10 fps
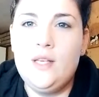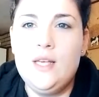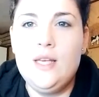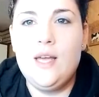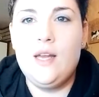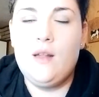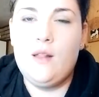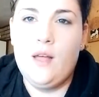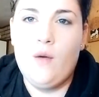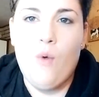You can get it at
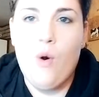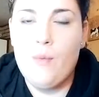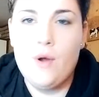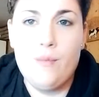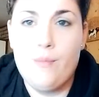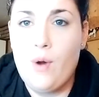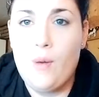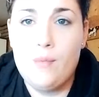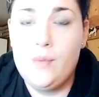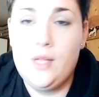like Walmart and
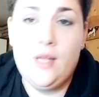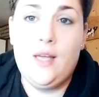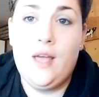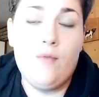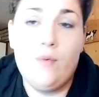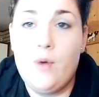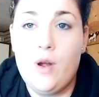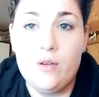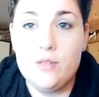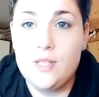probably like everywhere
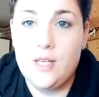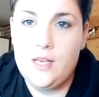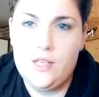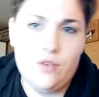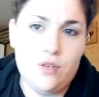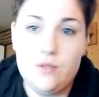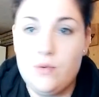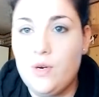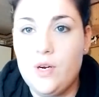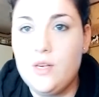else, like any
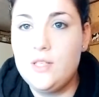drugstore.